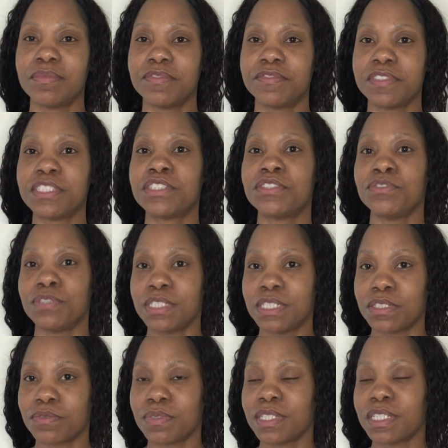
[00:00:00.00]

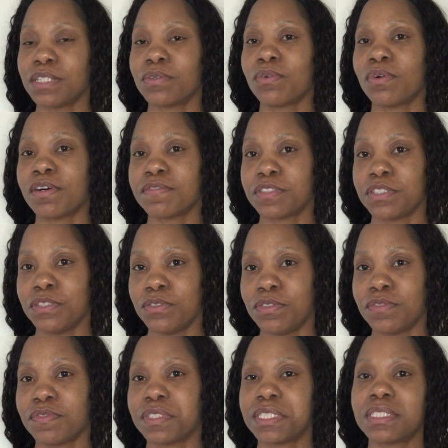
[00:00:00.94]
students when they go off to
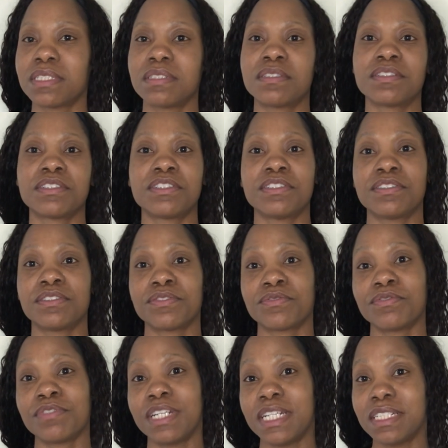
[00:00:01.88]
universities, such as the
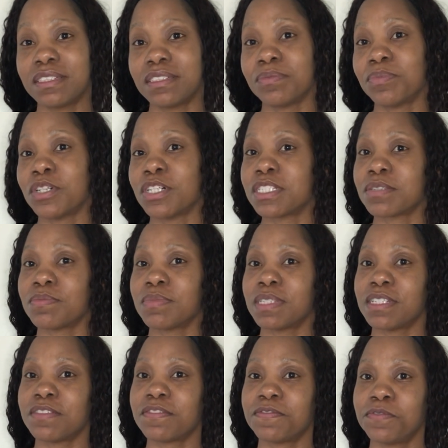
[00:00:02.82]
rent and possibly
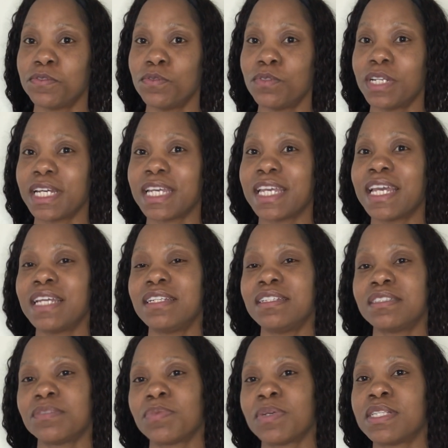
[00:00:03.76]
their food. Again,
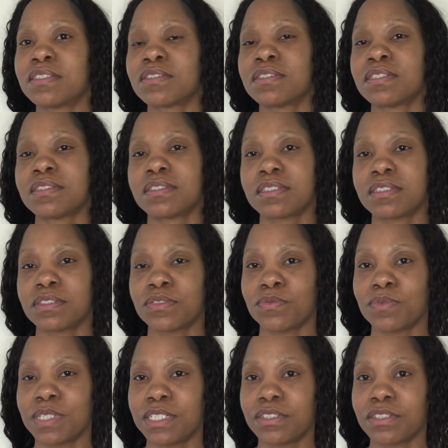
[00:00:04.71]
it depends on their
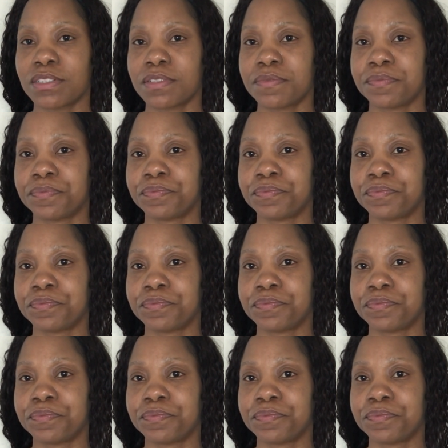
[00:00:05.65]
situation.